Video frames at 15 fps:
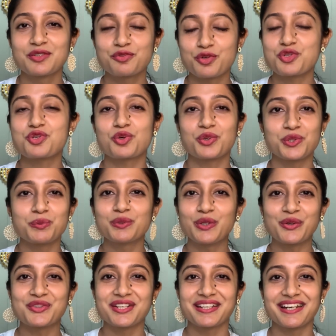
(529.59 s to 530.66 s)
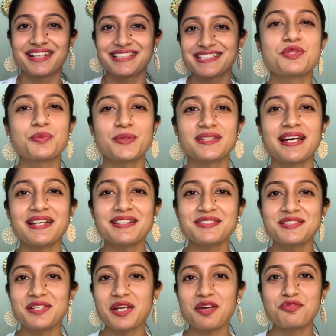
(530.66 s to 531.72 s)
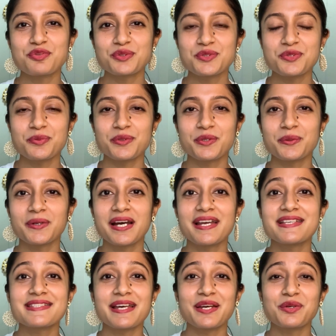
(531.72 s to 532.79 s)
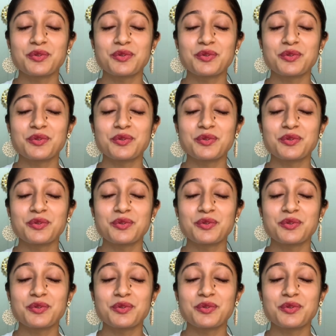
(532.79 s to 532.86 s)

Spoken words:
For sure, you will not regret it. So with that, it's a wrap for this video, guys.